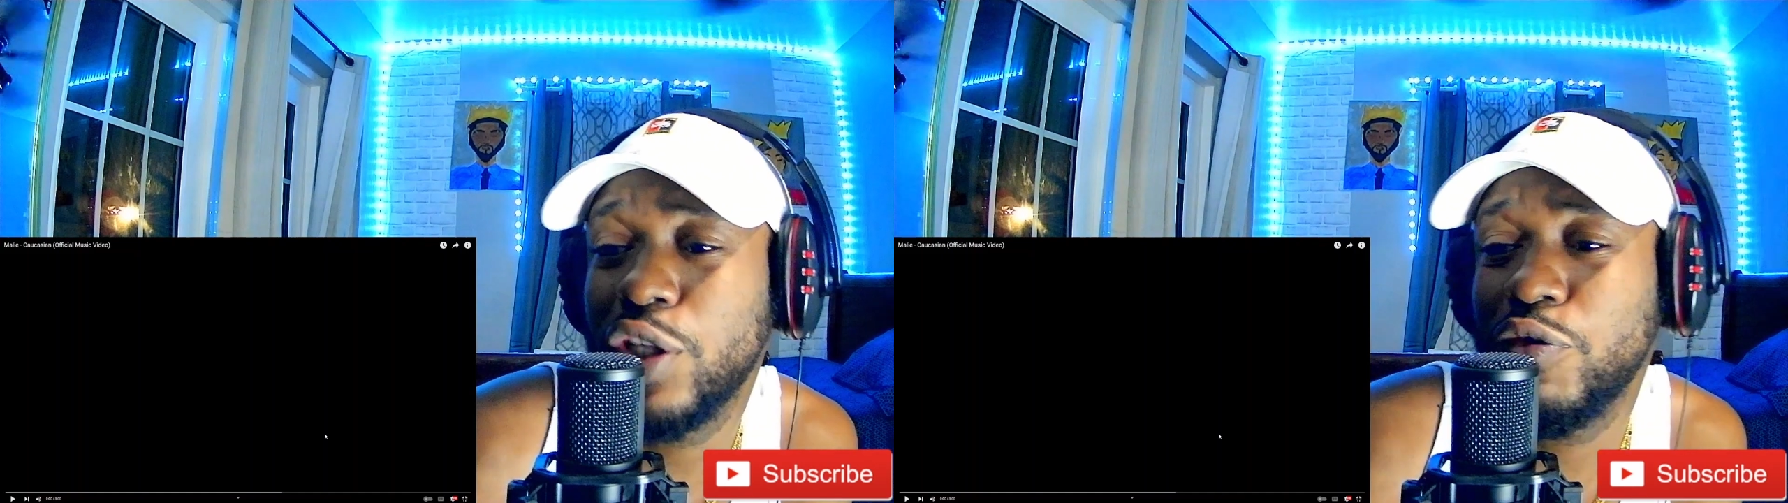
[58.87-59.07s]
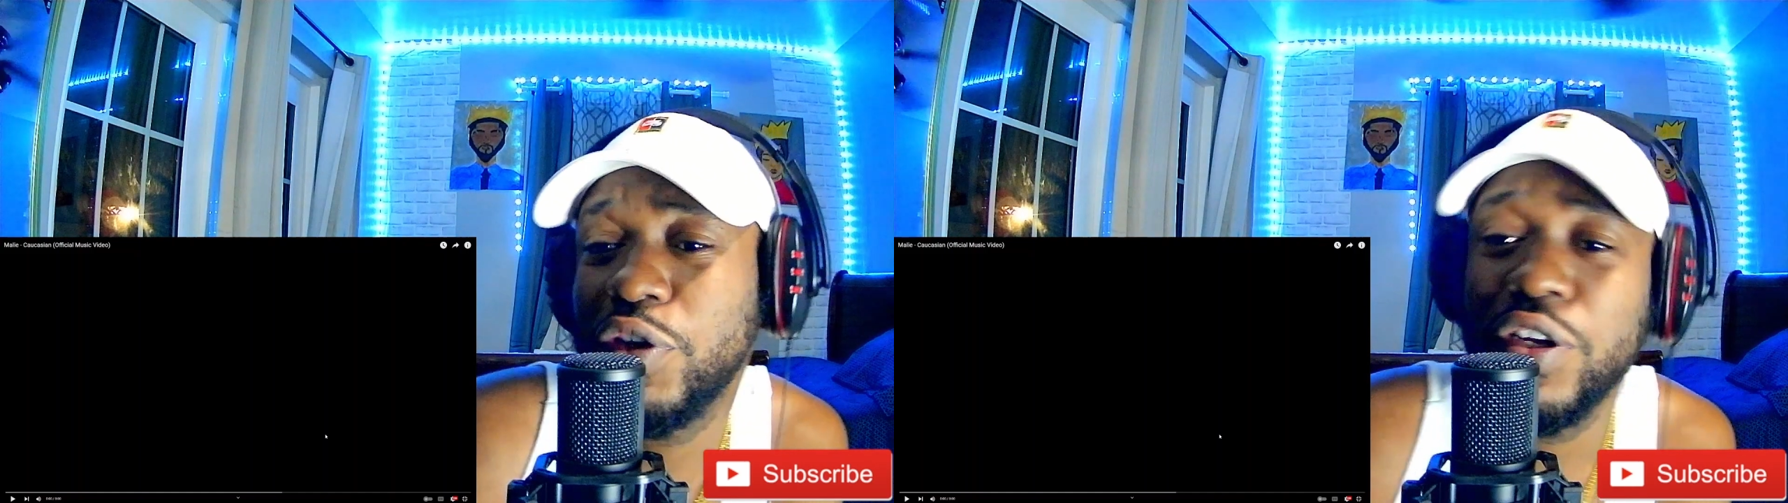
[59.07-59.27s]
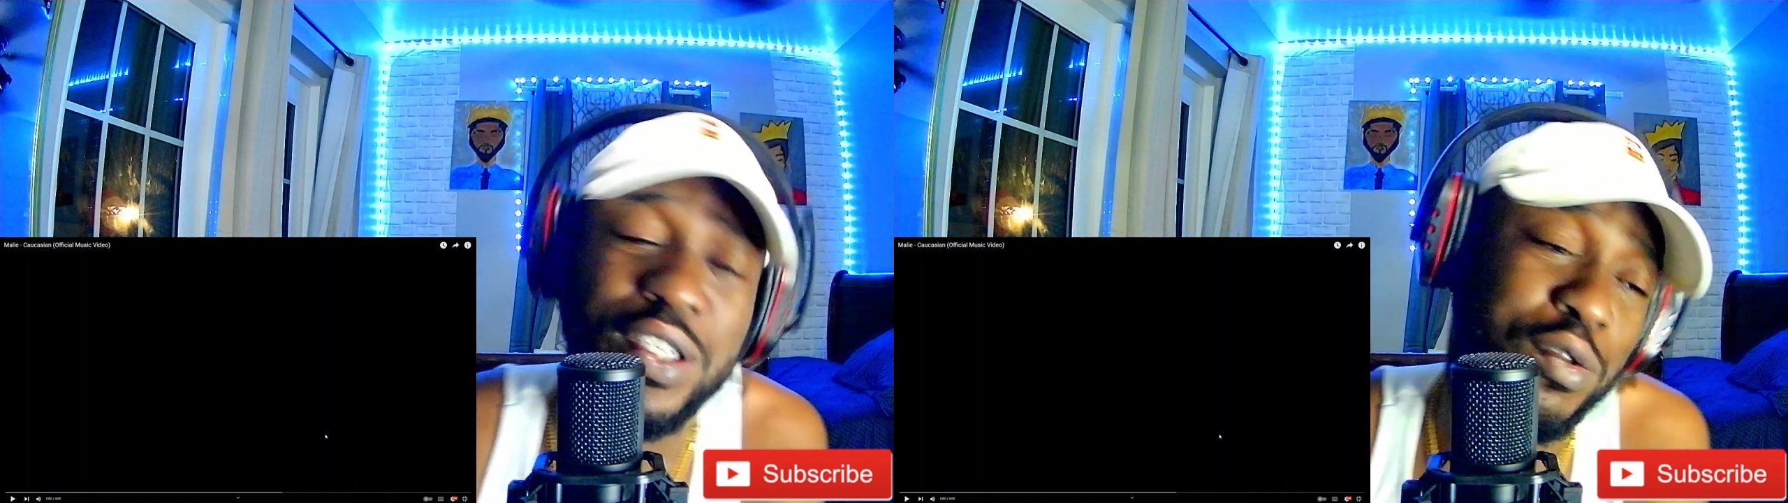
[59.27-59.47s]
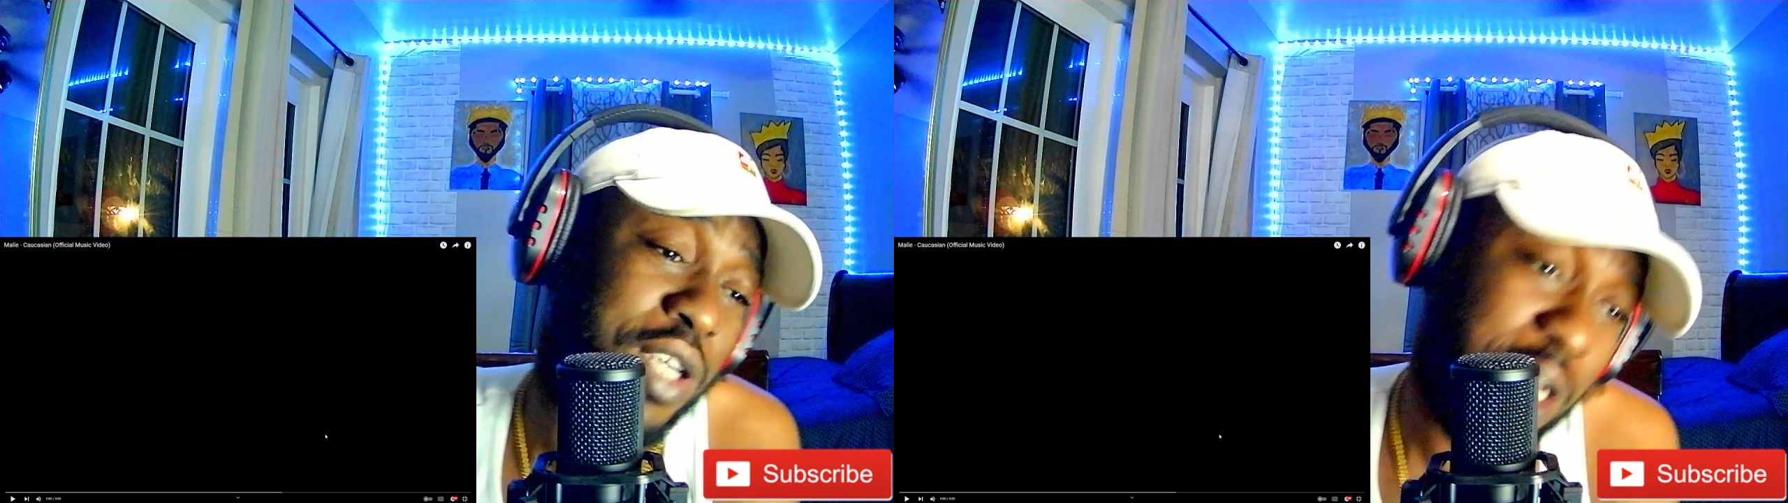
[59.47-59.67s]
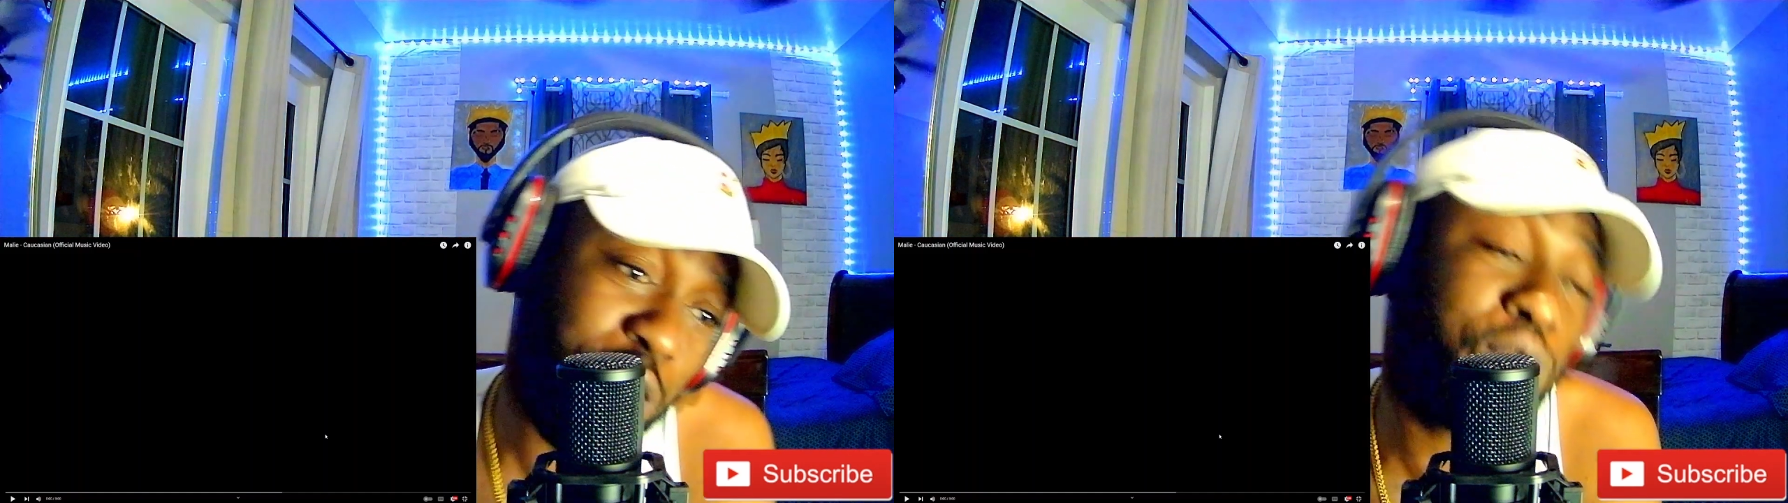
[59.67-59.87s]
You know, some girl
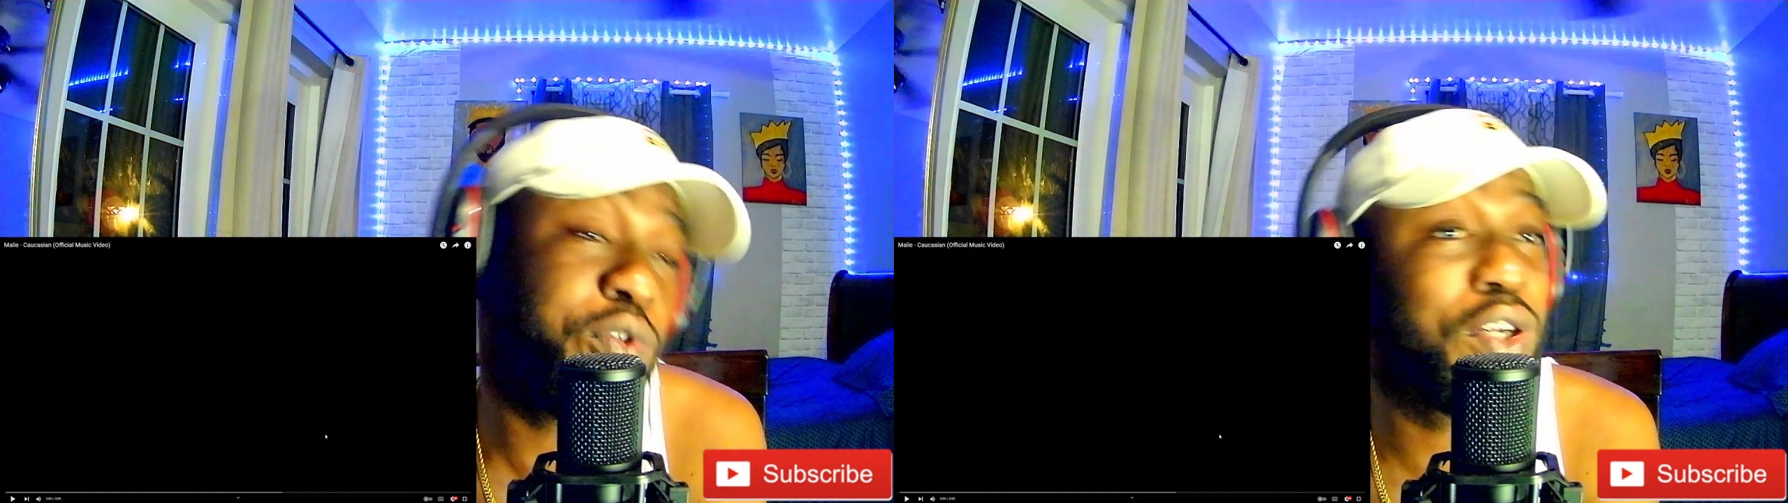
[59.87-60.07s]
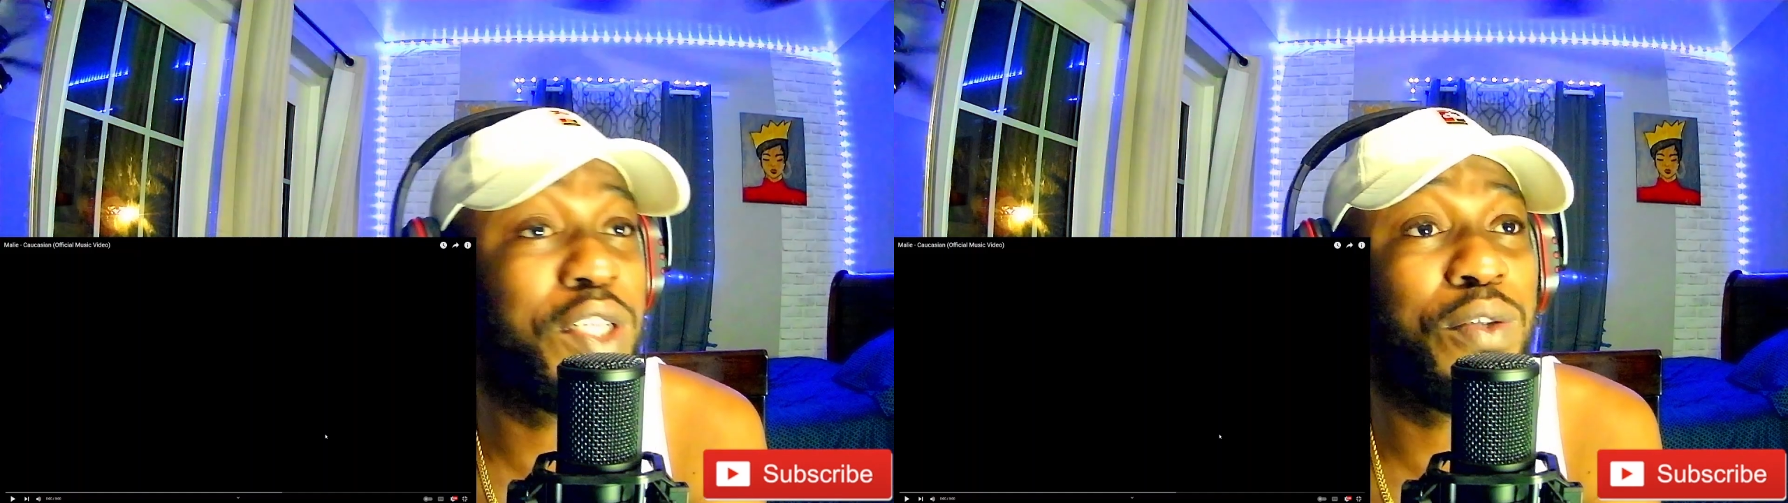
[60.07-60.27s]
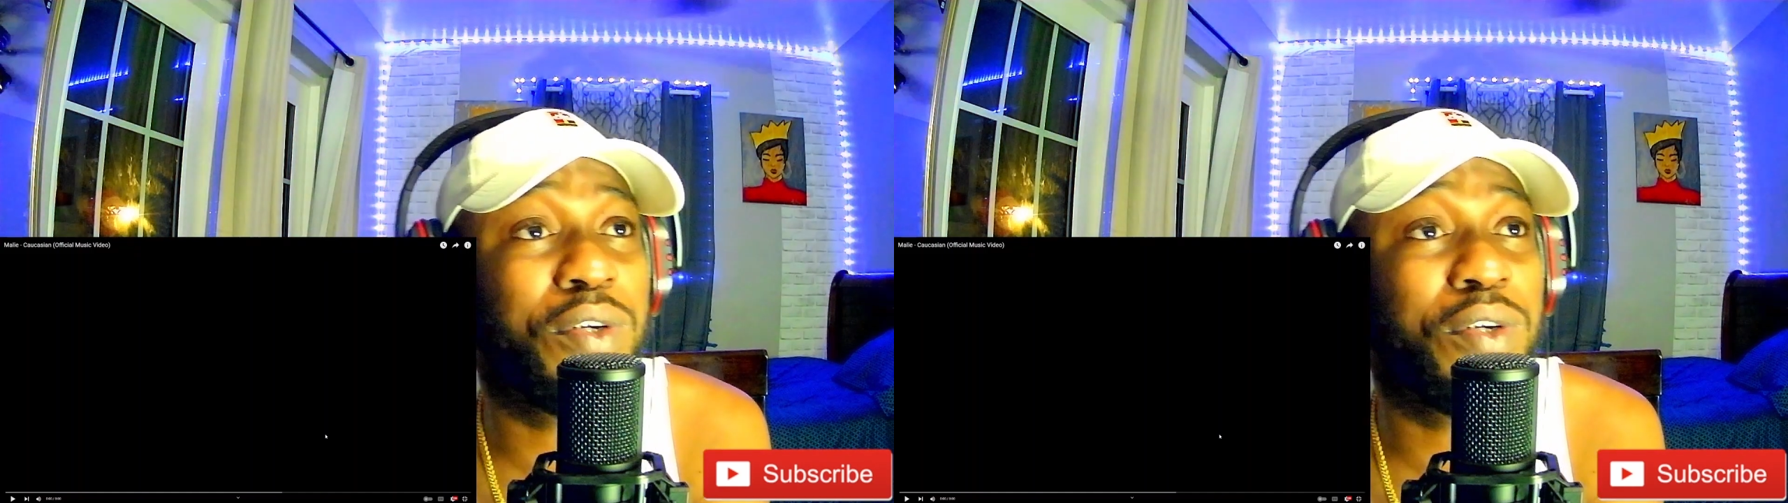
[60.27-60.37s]
tune out there too.